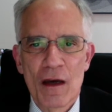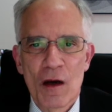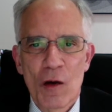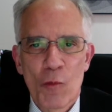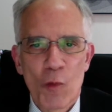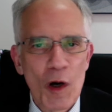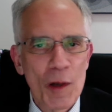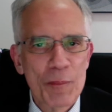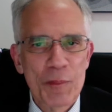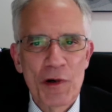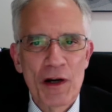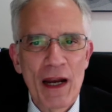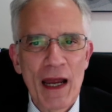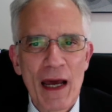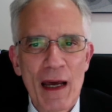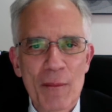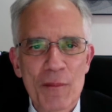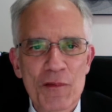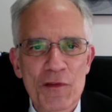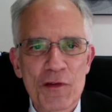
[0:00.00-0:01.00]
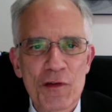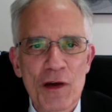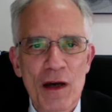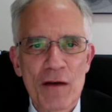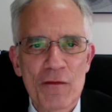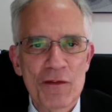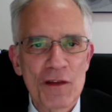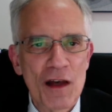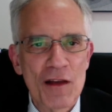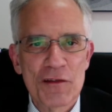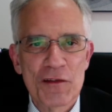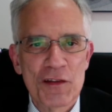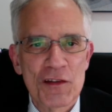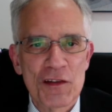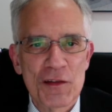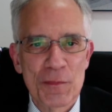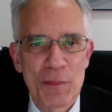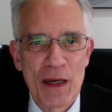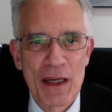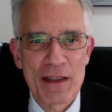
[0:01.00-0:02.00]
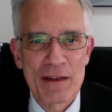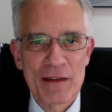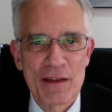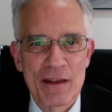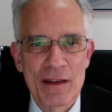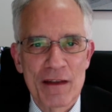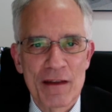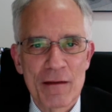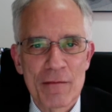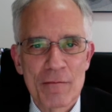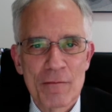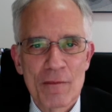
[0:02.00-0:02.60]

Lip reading: What perhaps you have not suspected